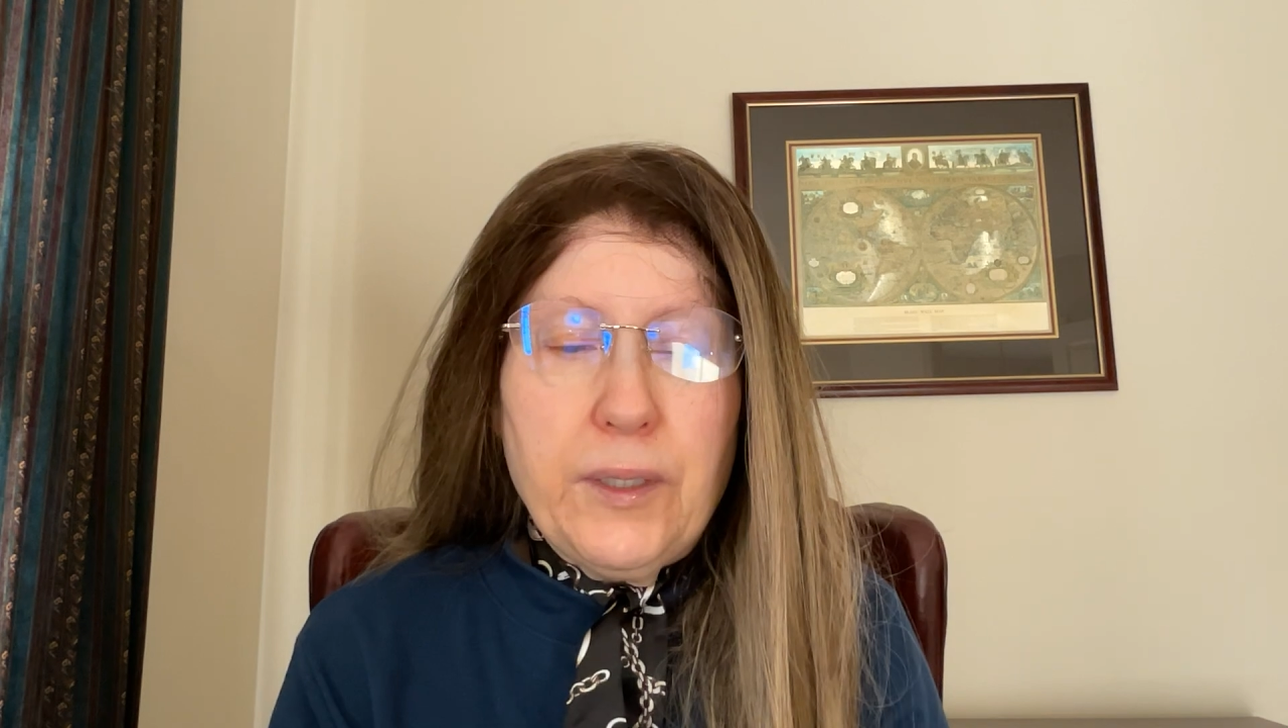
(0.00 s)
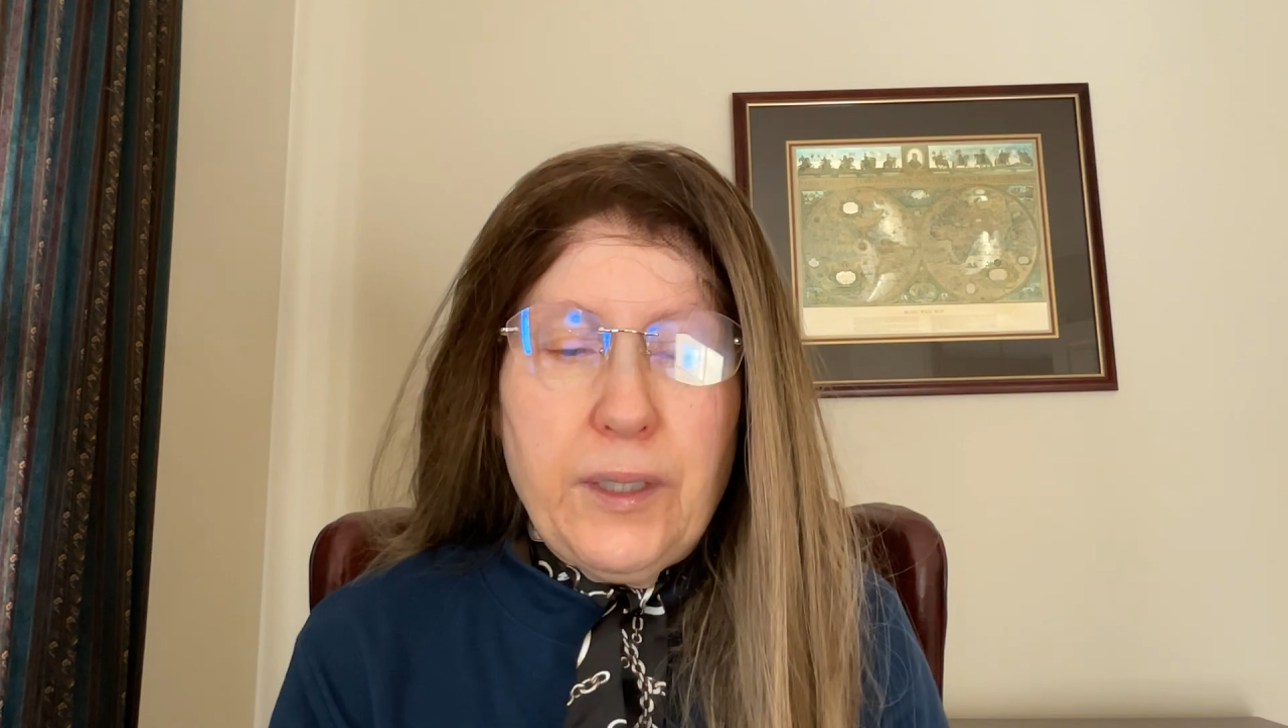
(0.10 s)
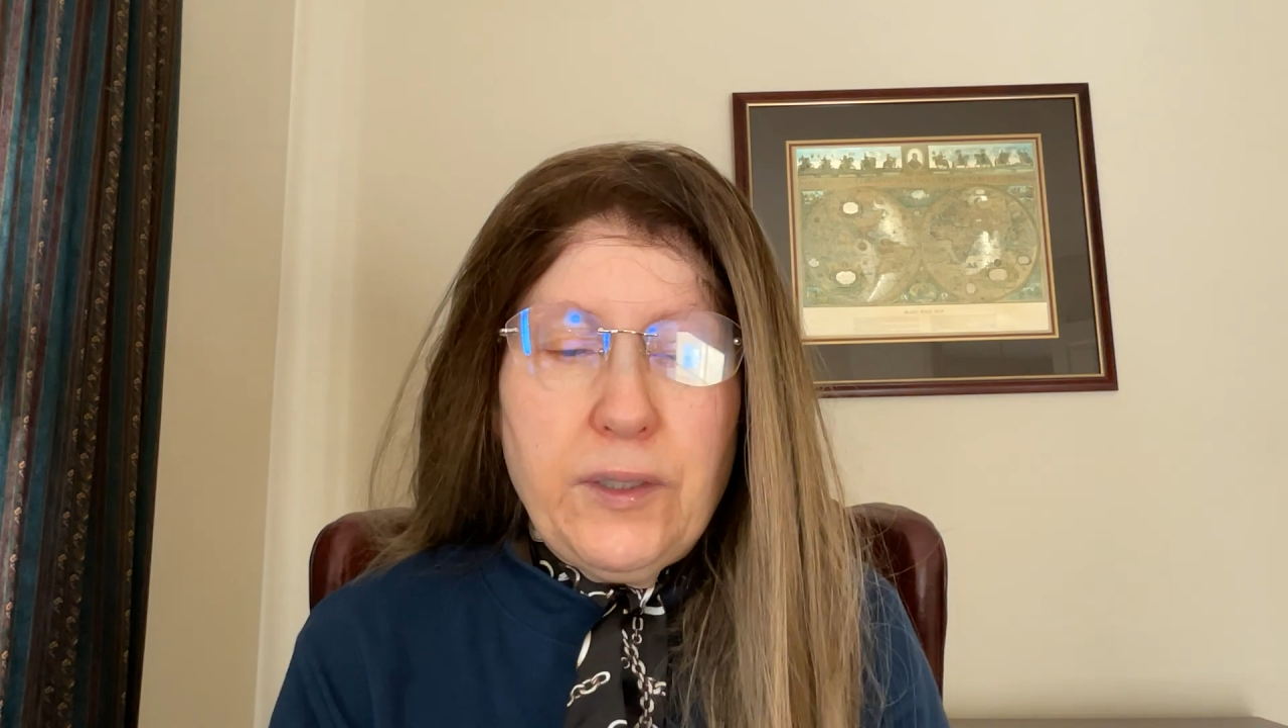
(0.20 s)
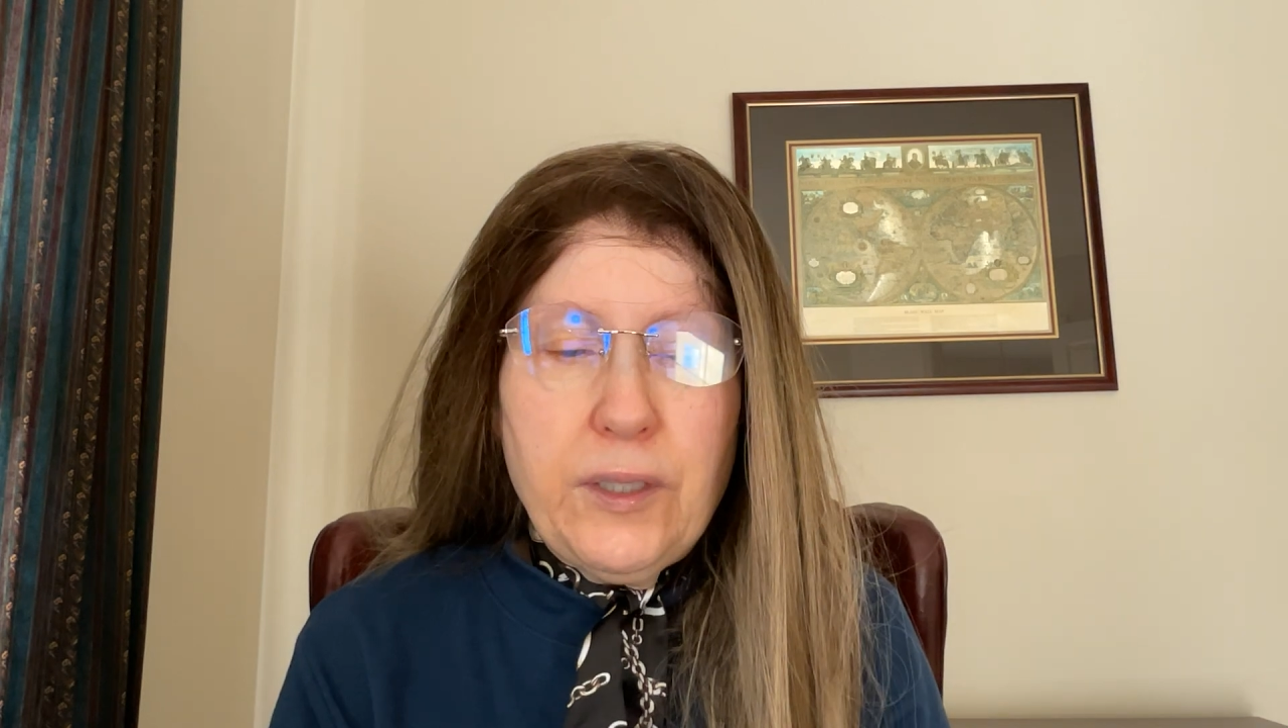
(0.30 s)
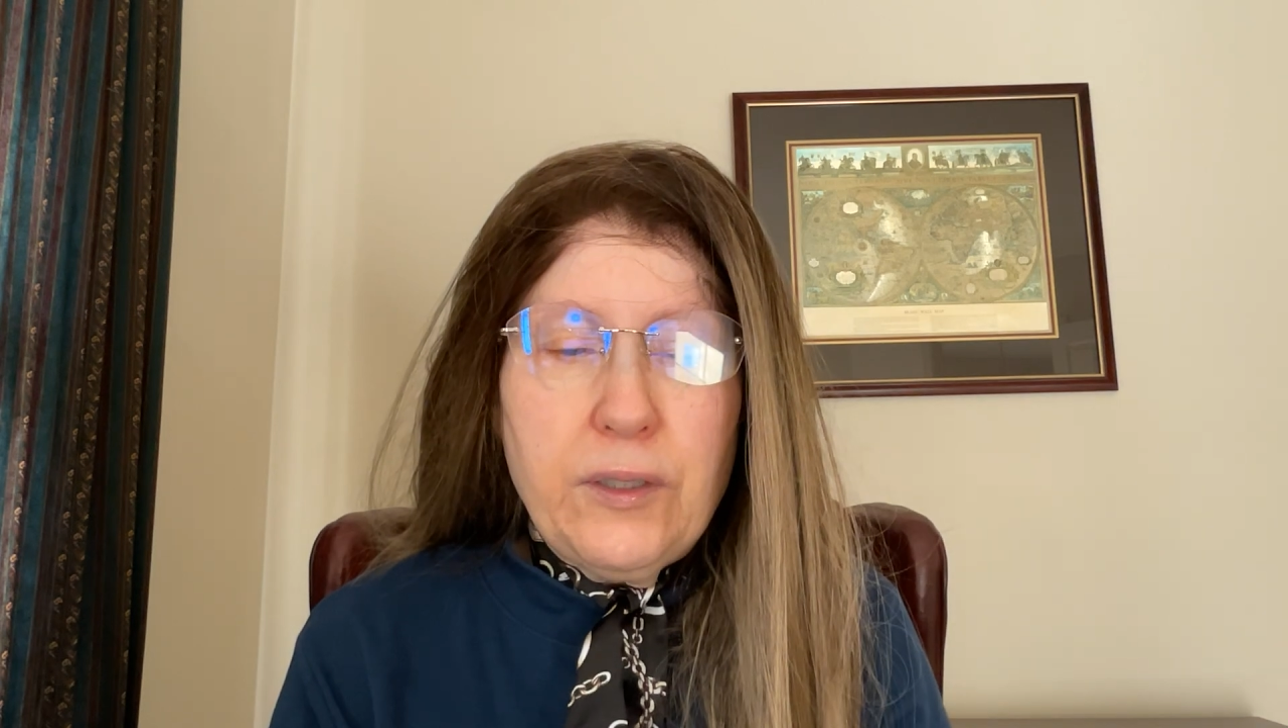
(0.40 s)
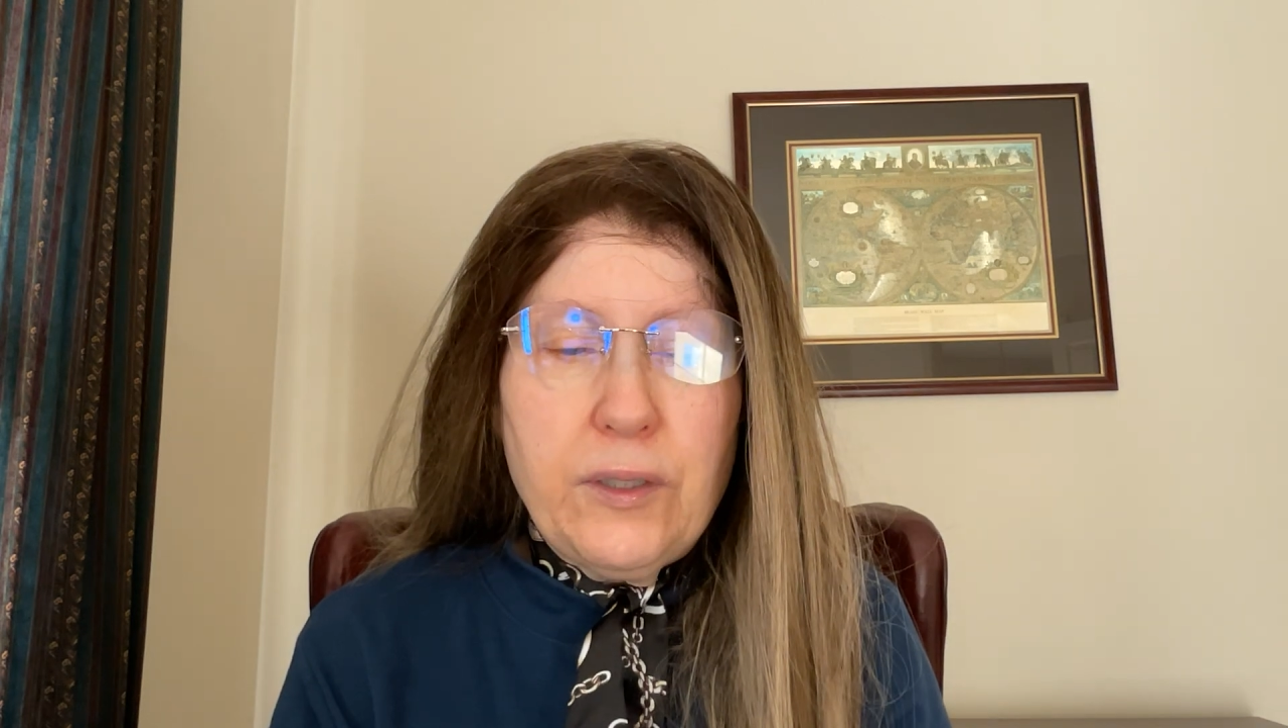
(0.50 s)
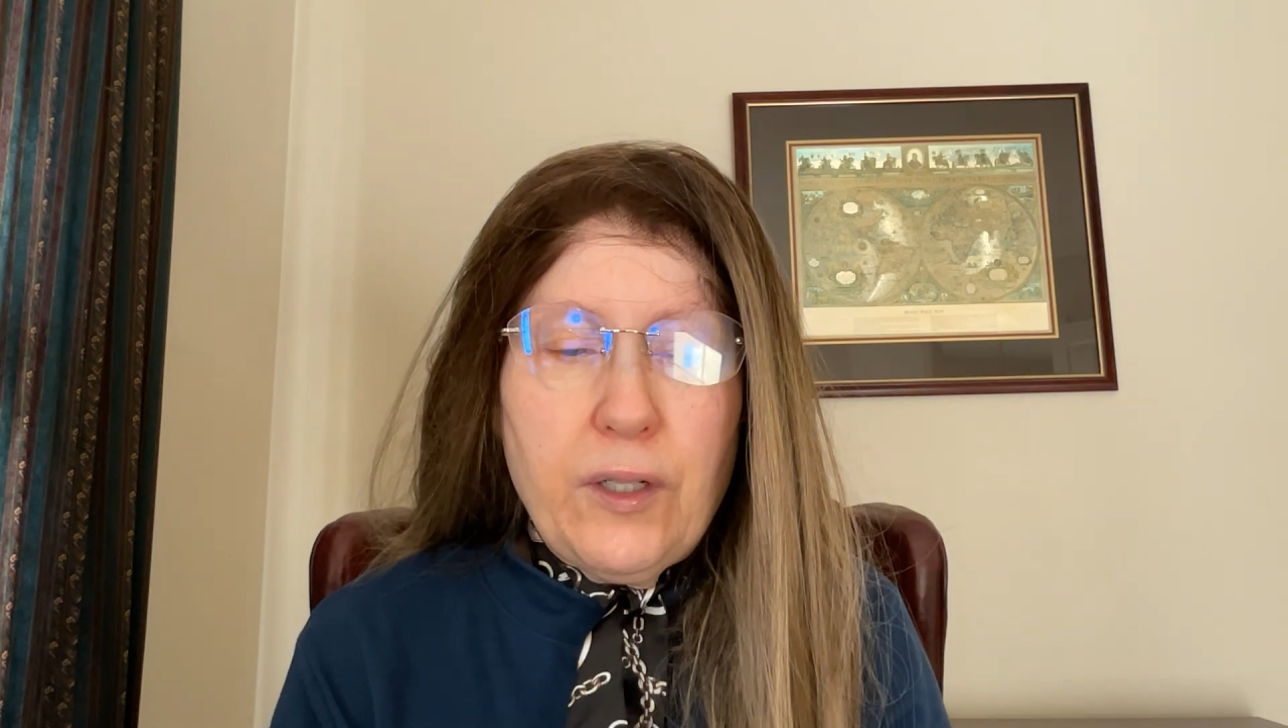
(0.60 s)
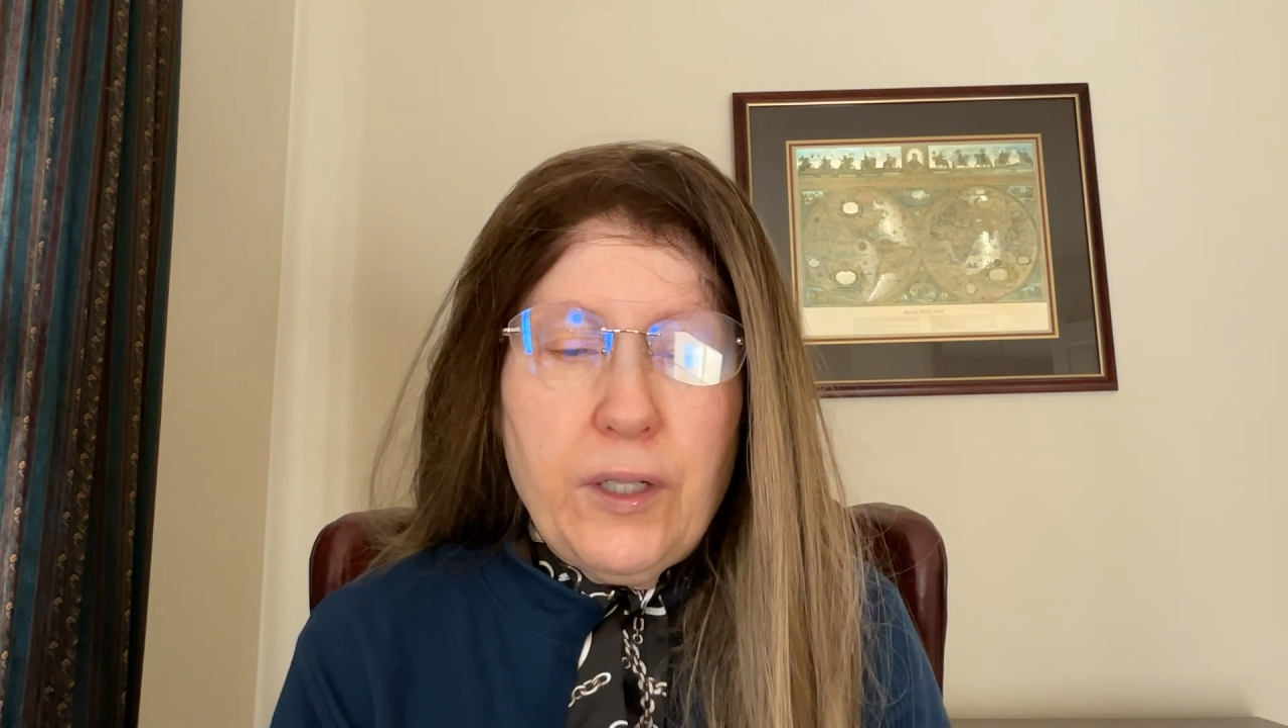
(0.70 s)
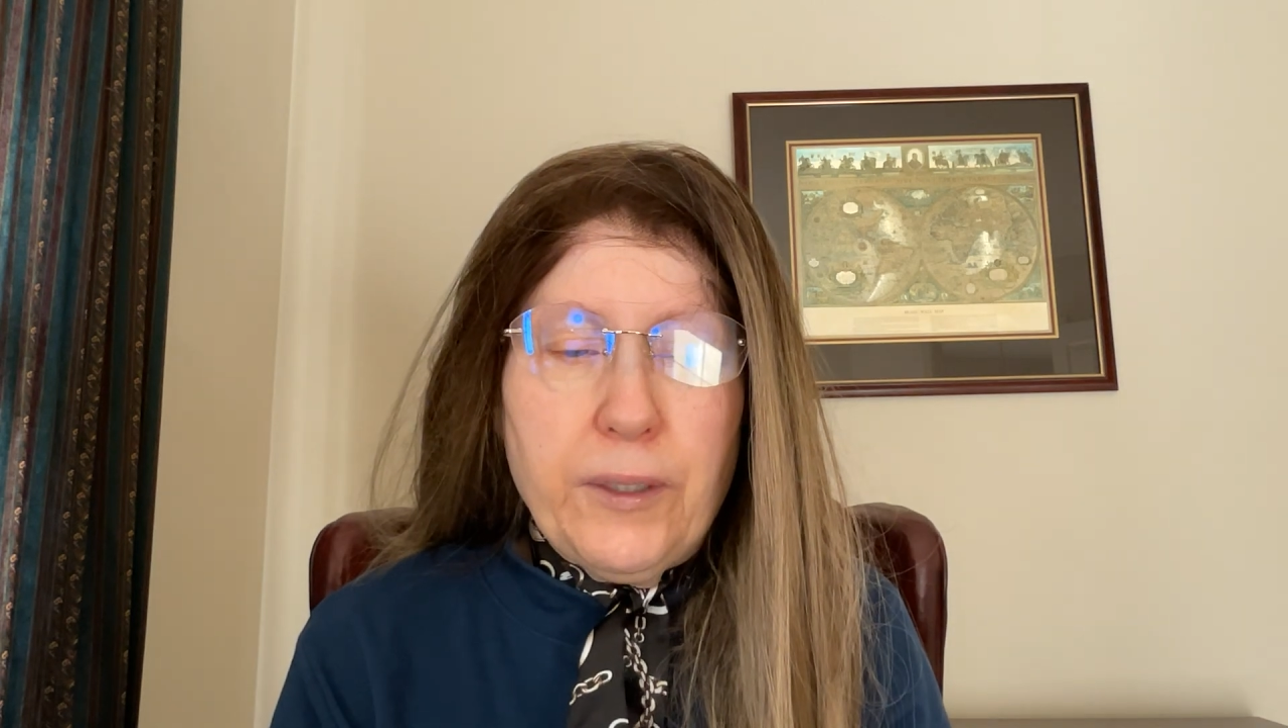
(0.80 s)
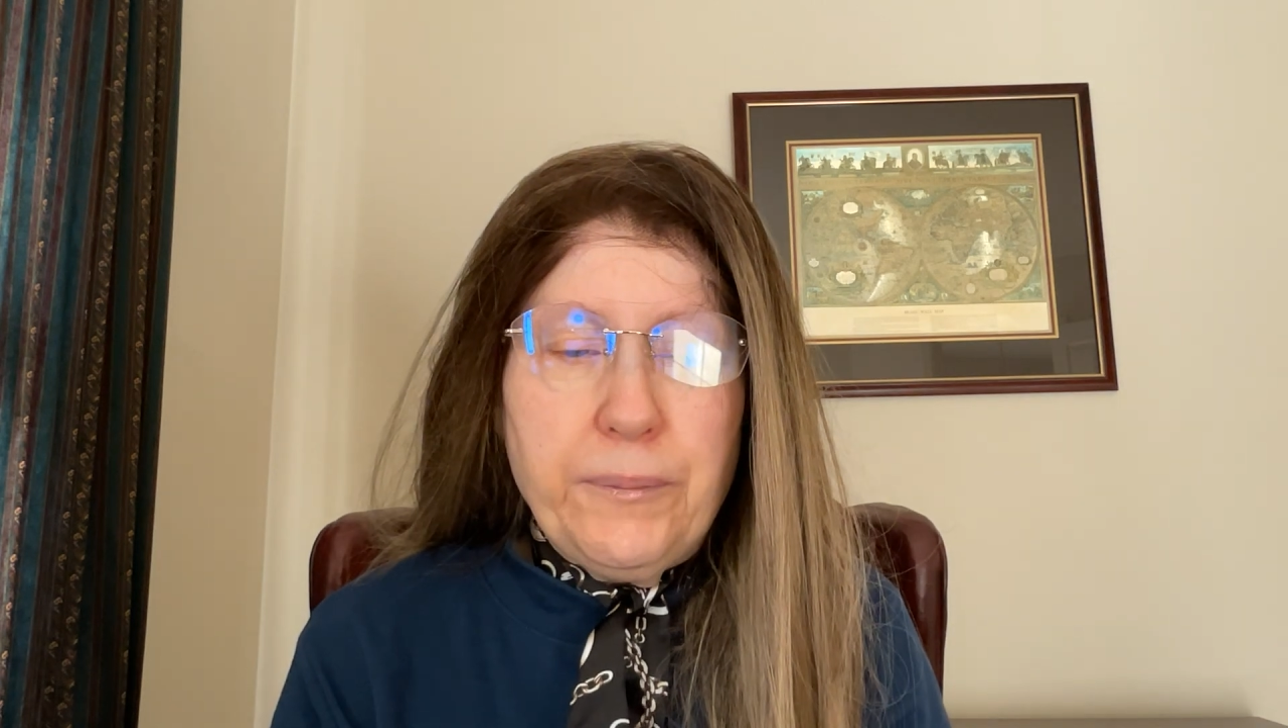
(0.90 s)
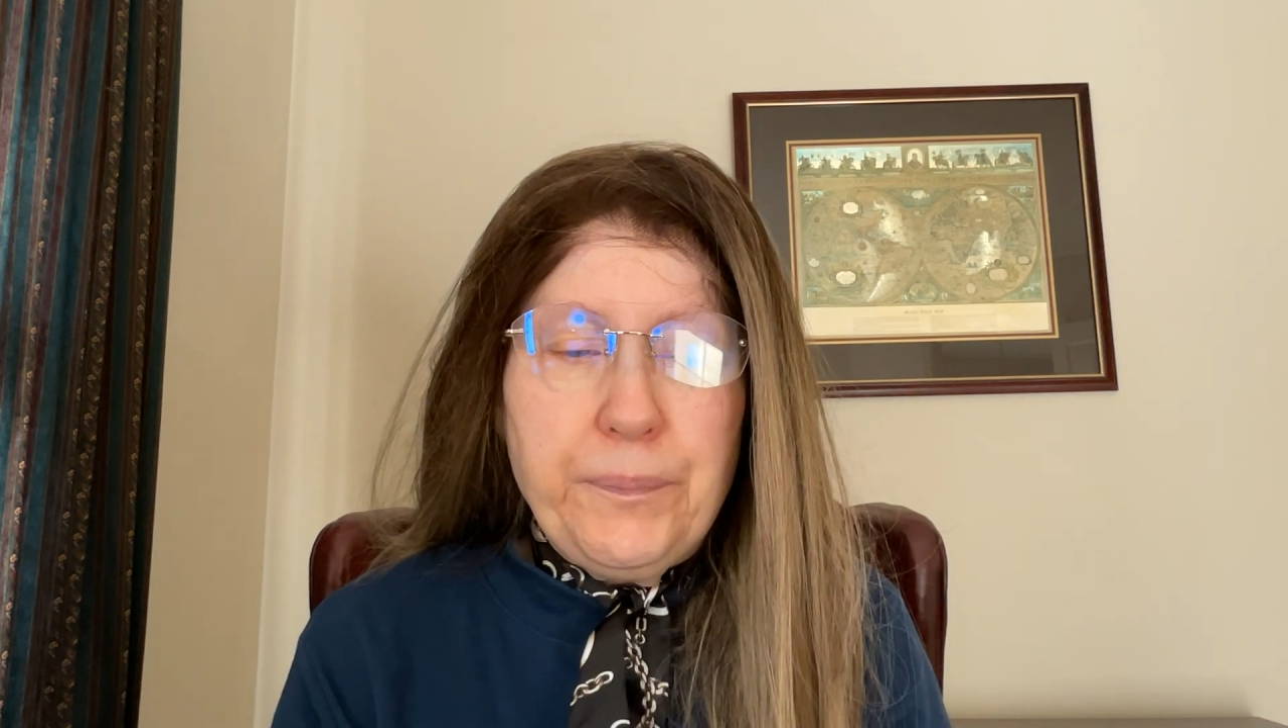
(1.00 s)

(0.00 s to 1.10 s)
Let's get started.